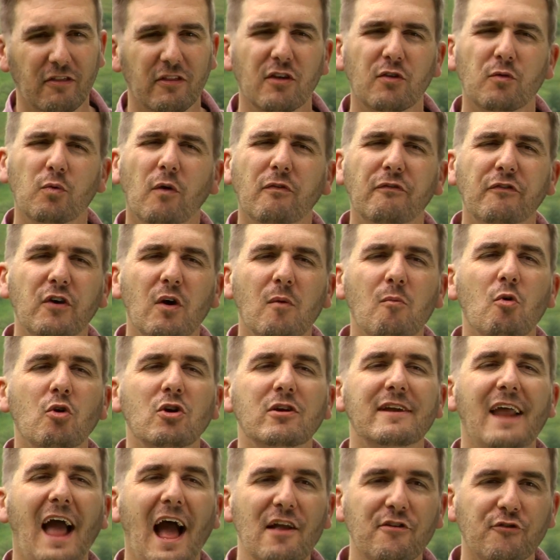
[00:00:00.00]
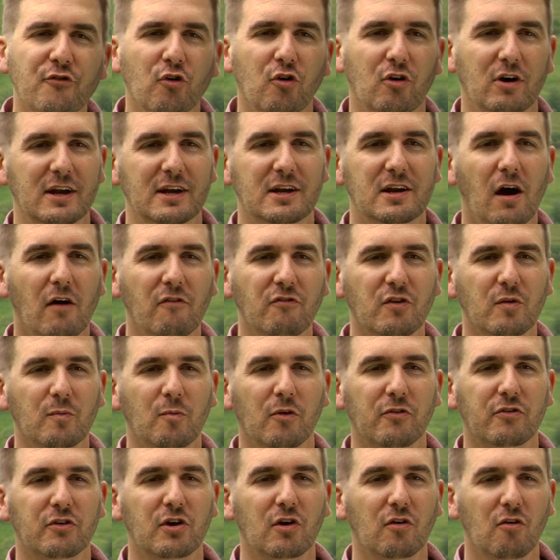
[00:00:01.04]
This will feel more natural and
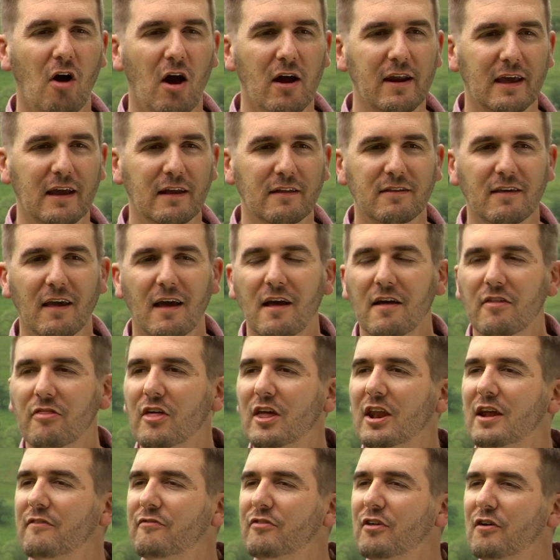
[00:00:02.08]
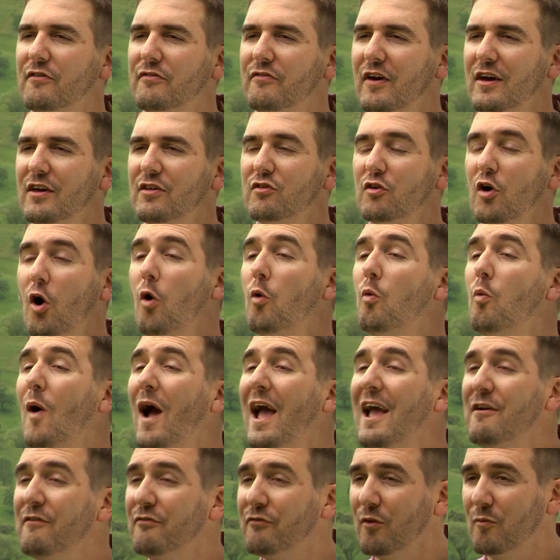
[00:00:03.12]
comfortable to your audience than if they're faced
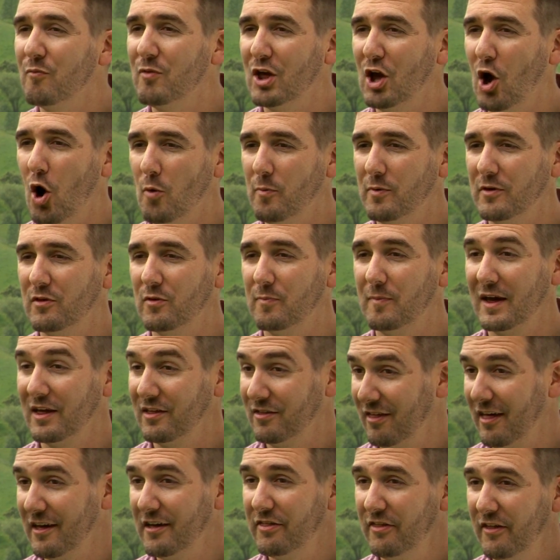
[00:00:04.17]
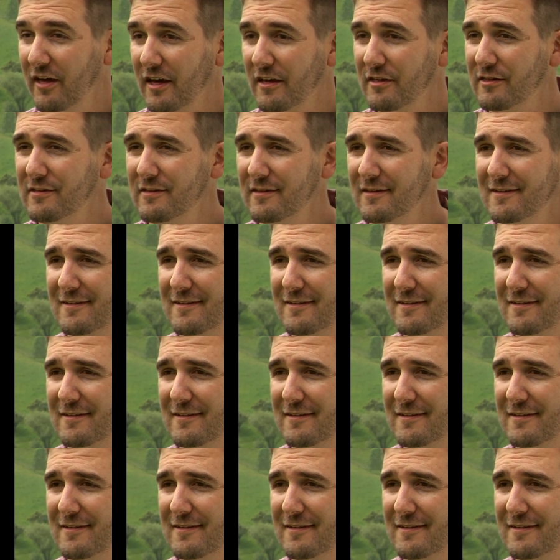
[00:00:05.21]
away from the open space like this.